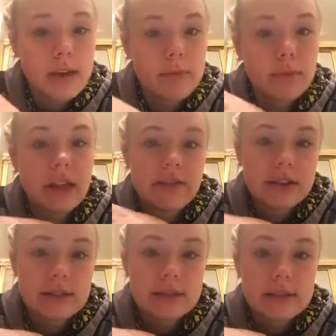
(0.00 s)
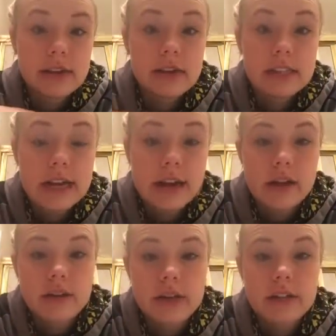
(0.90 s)
blood vessels that are sitting
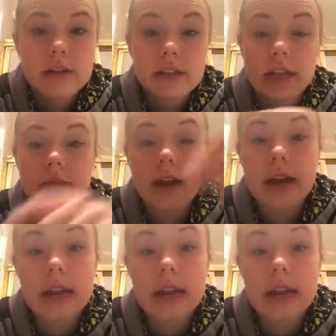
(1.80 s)
underneath your skin, right?